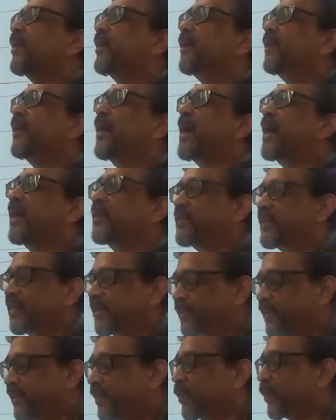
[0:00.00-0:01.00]

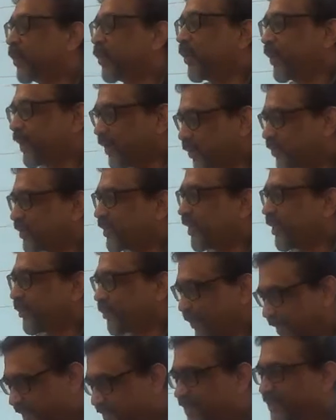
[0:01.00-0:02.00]
relaxes. You know, when you sleep,
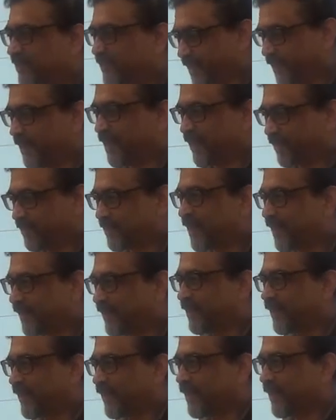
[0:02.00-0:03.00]
muscles relax,
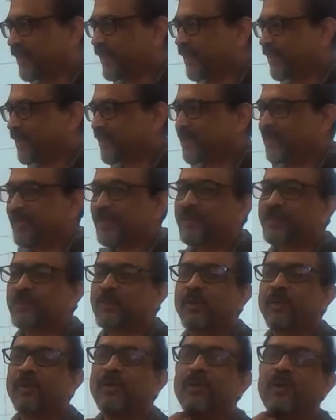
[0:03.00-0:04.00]
right?
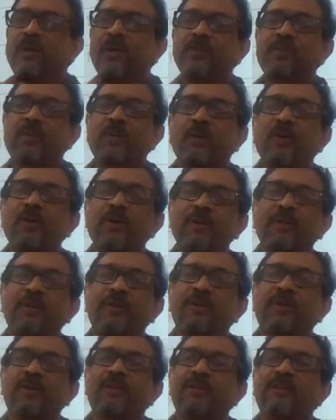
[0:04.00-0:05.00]
So also
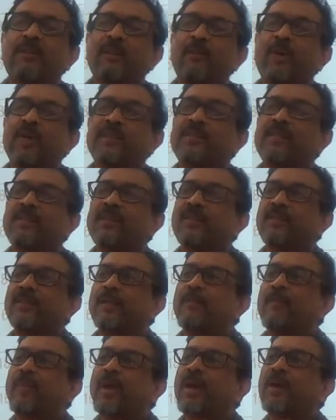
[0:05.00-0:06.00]
the muscle in
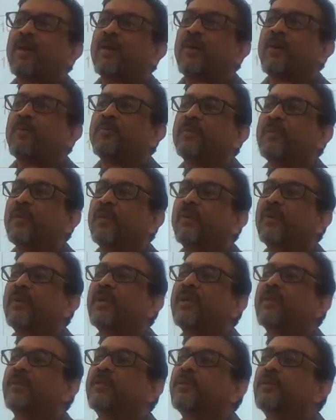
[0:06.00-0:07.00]
the back of your
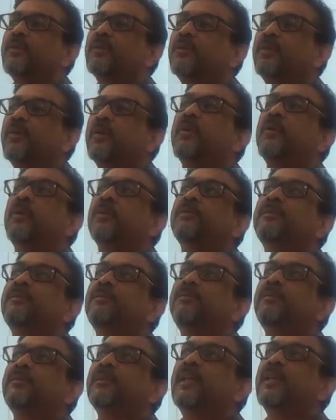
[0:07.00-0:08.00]
throat
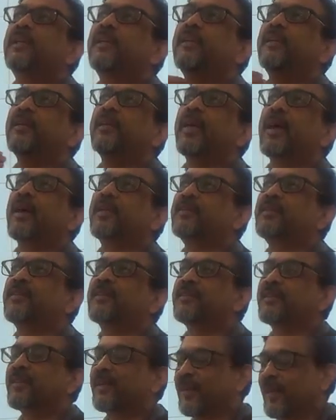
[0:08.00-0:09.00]

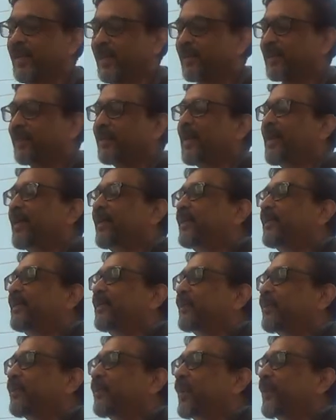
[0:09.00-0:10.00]
relaxes, and that
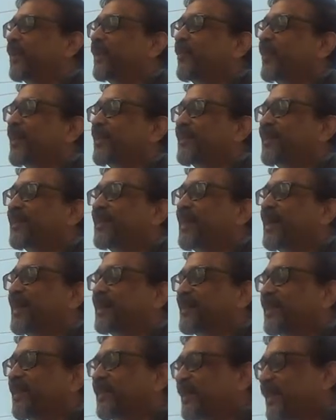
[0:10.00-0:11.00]
when the muscle
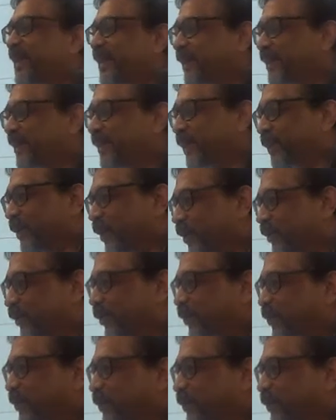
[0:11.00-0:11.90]
relaxes, that moves